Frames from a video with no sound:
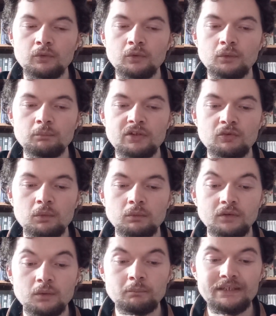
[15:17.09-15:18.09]
or be
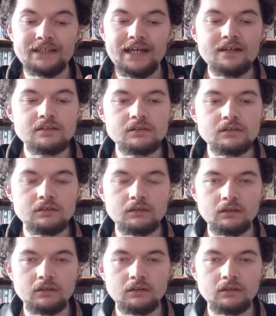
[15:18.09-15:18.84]
swollen on me yet,